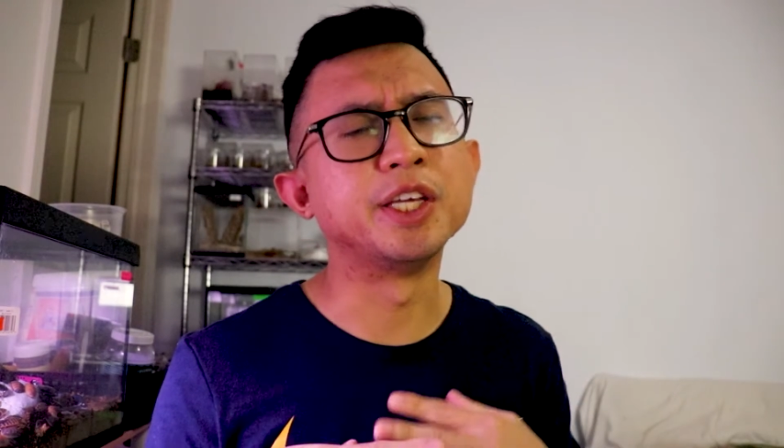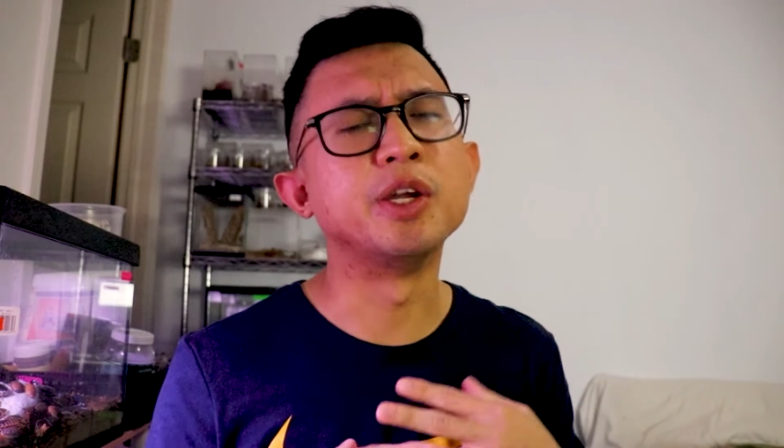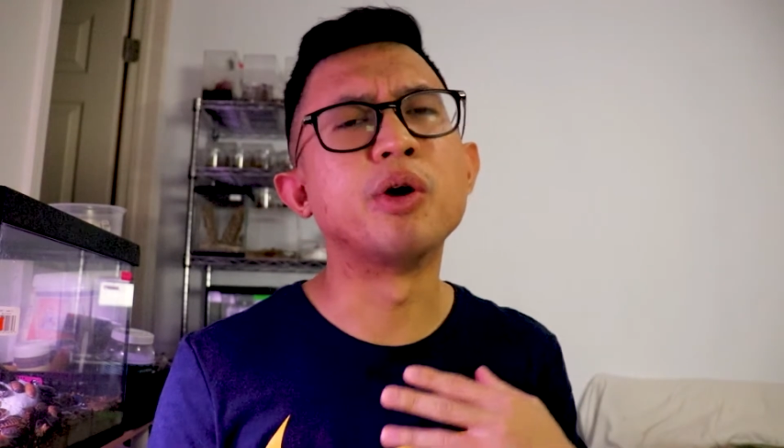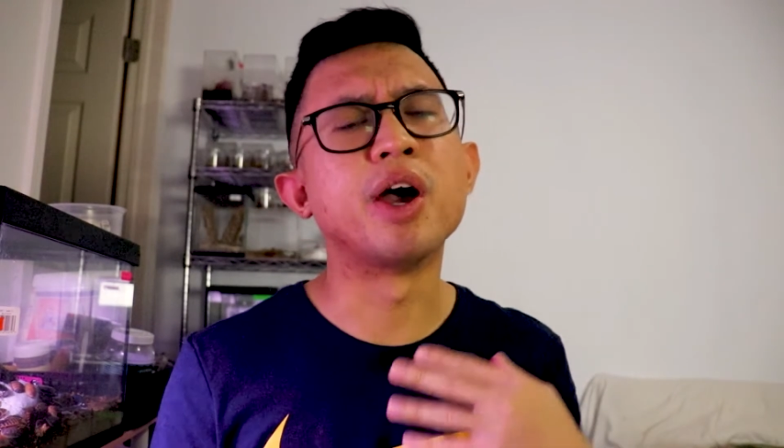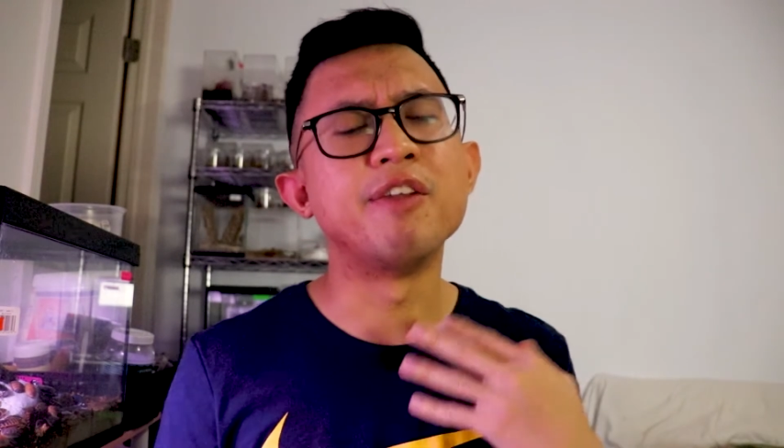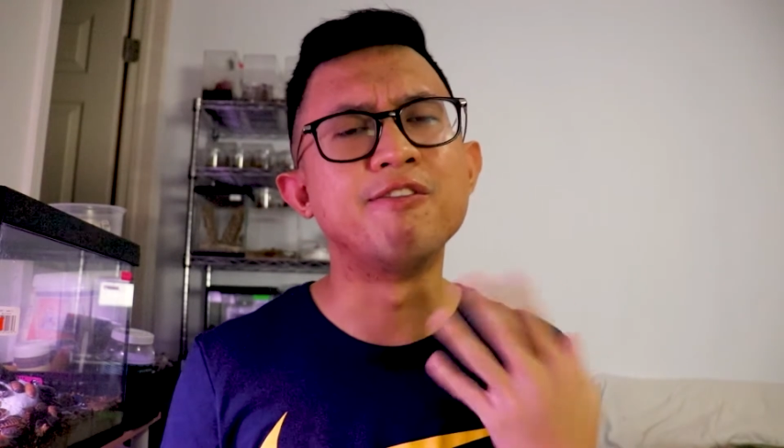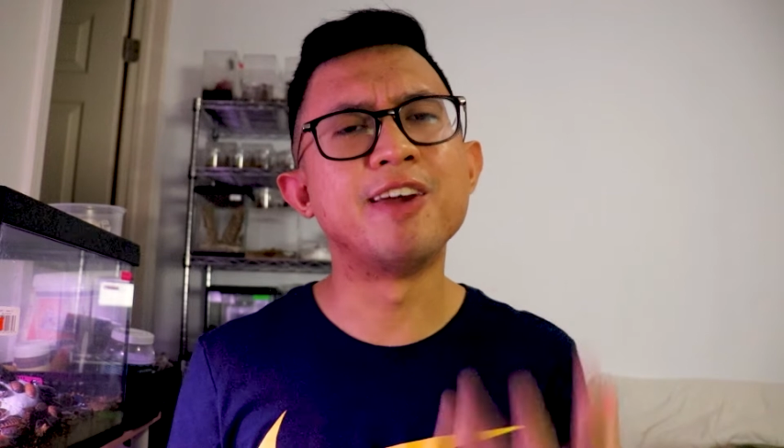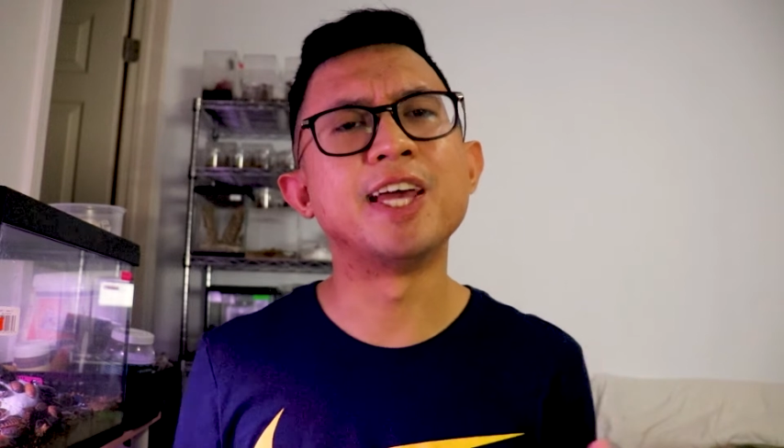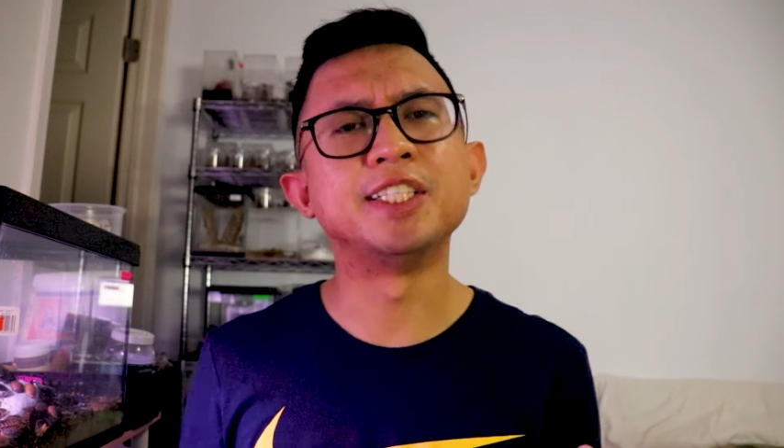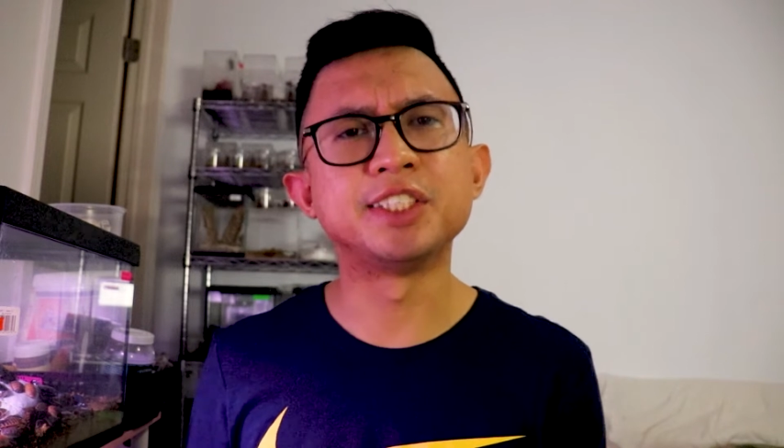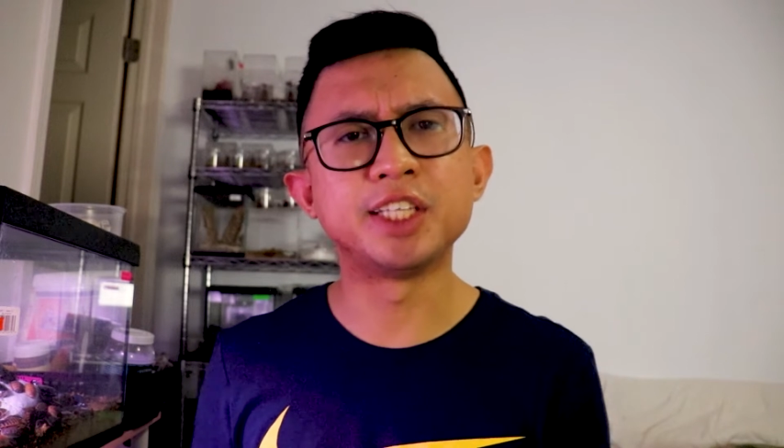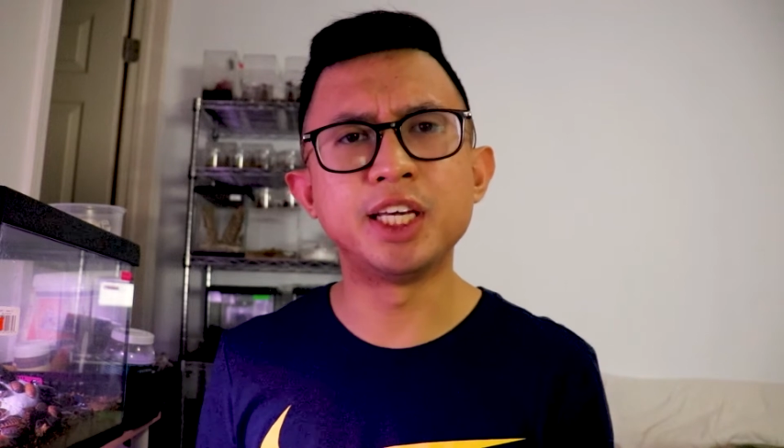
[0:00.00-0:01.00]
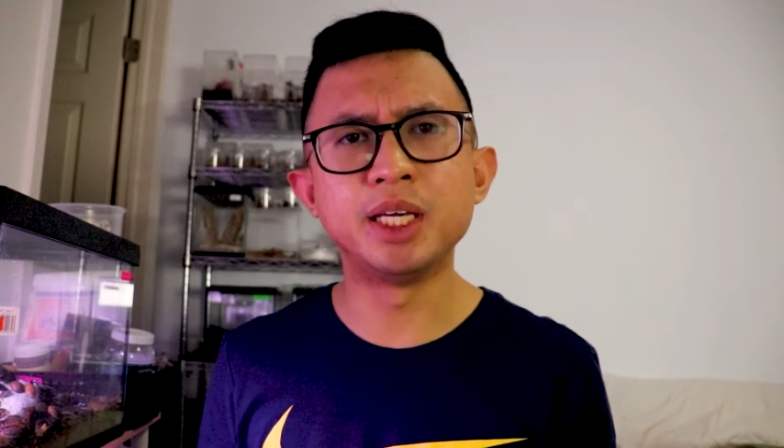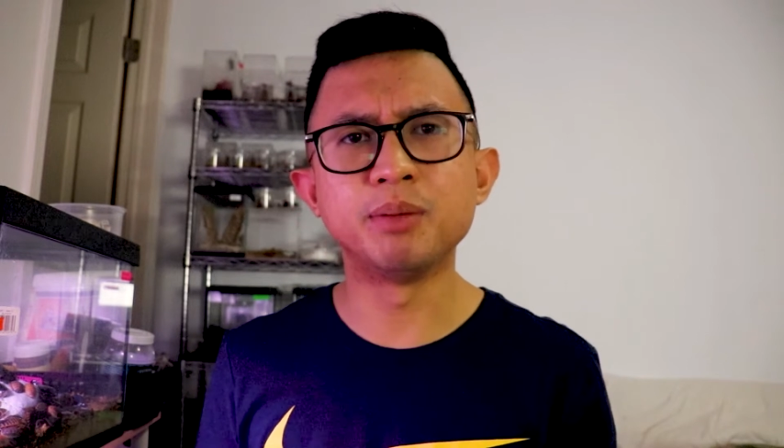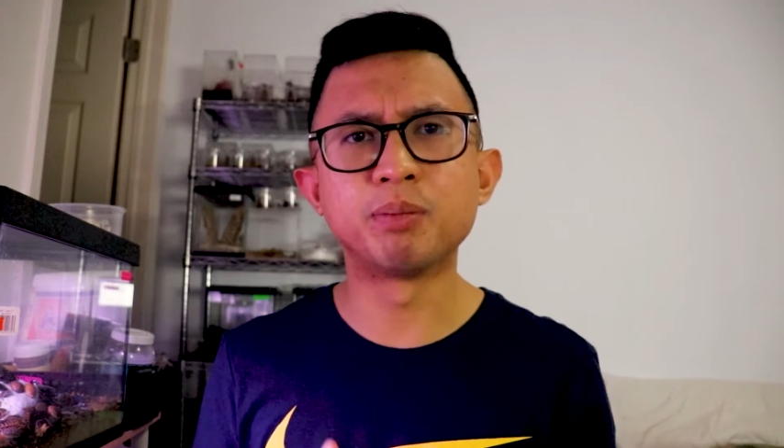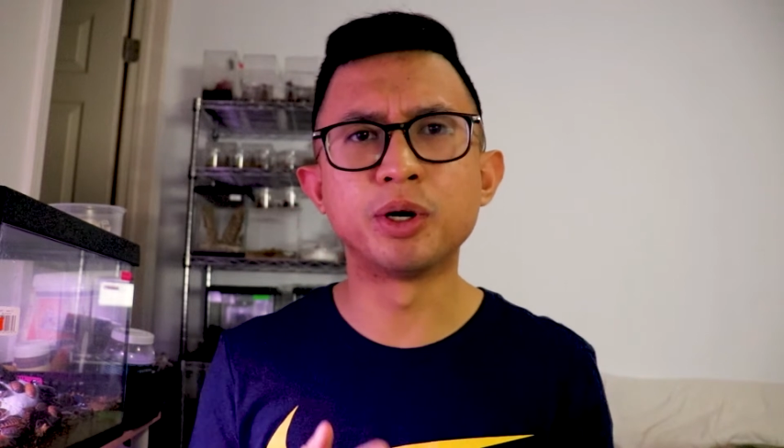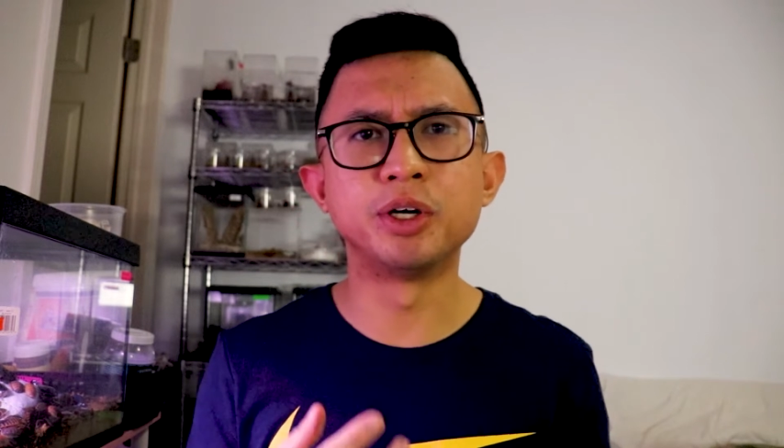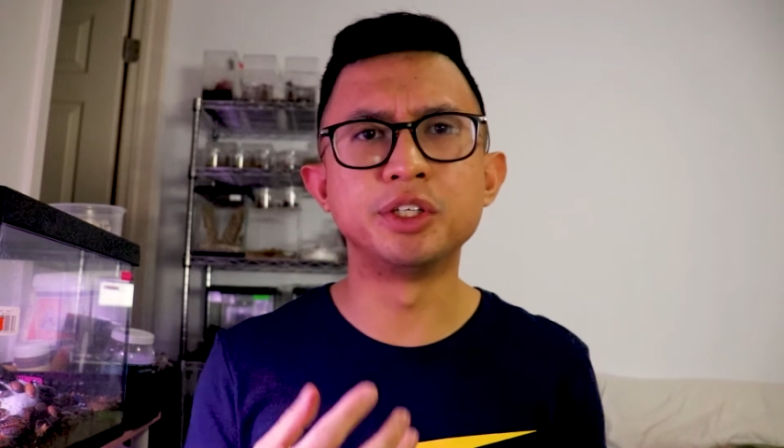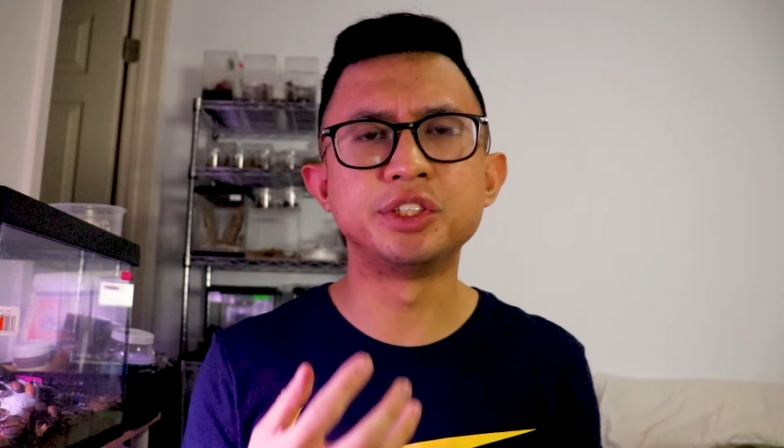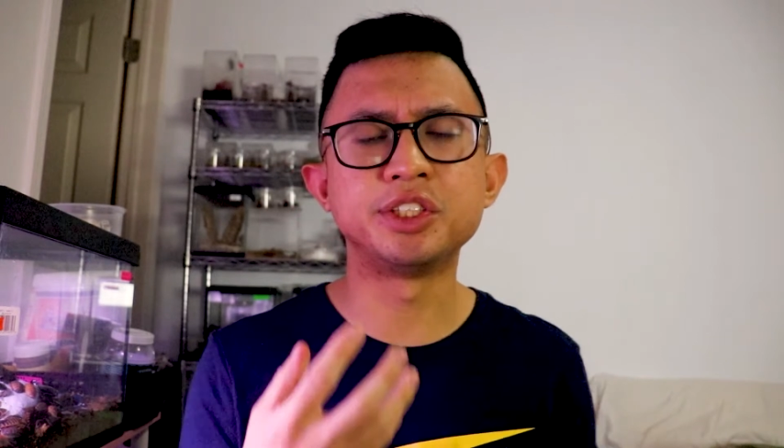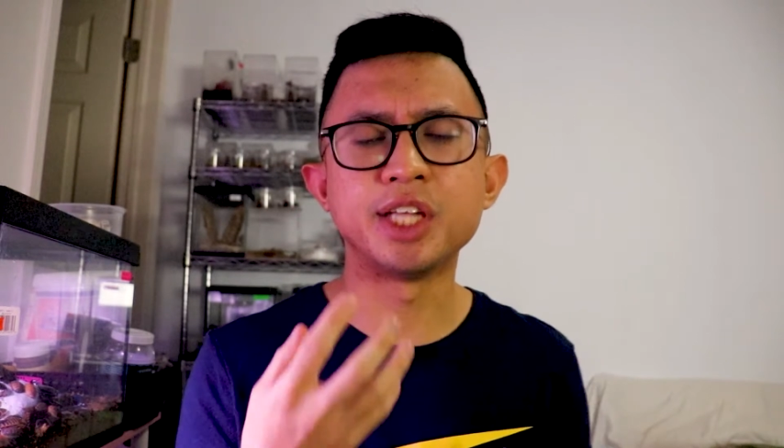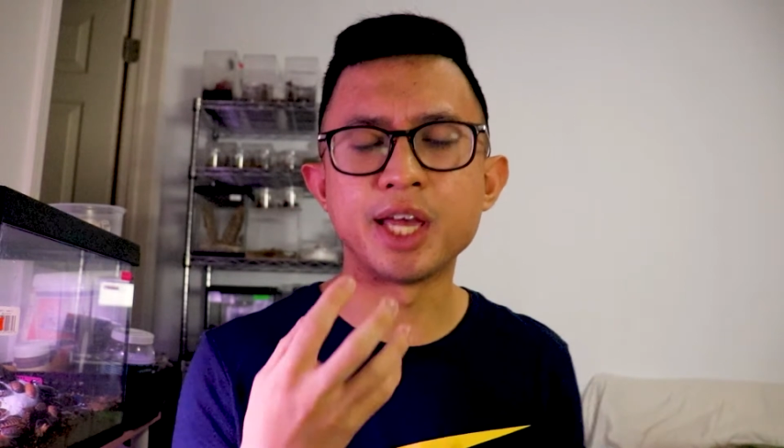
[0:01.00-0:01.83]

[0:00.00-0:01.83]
advanced keepers,